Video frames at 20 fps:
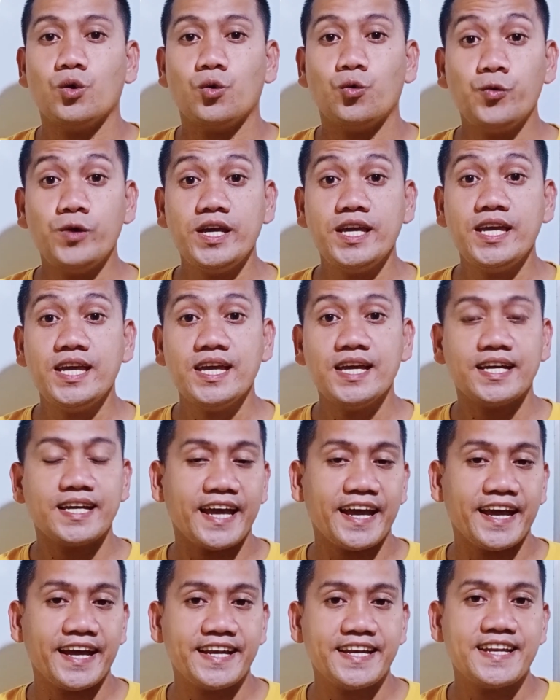we
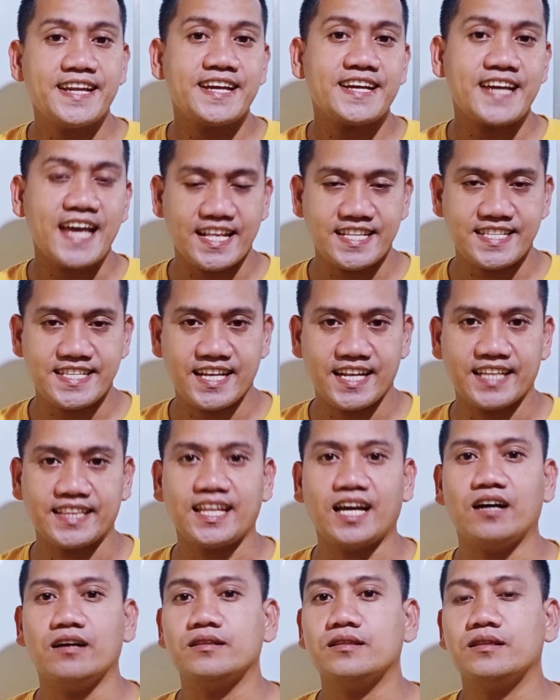can cancel it
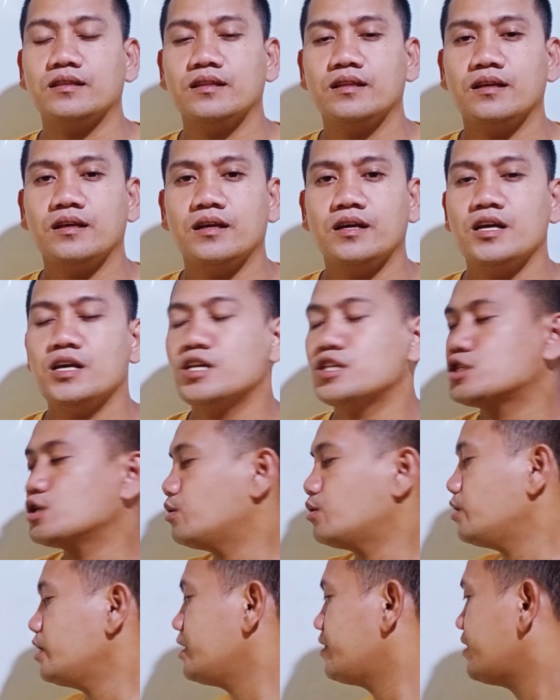out.
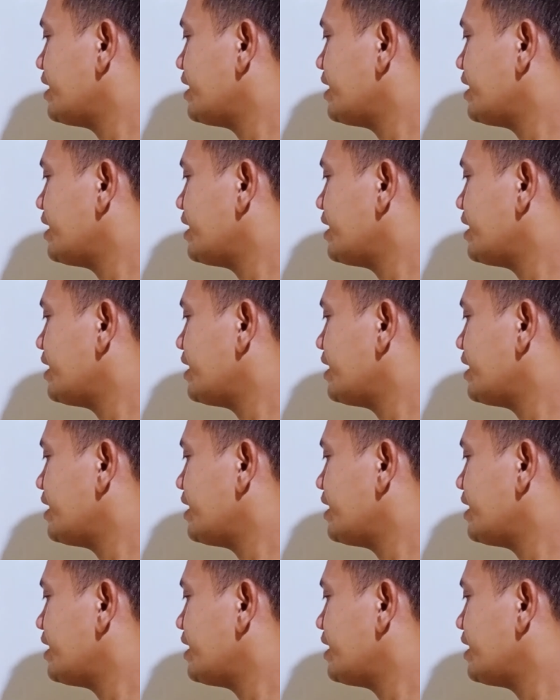So in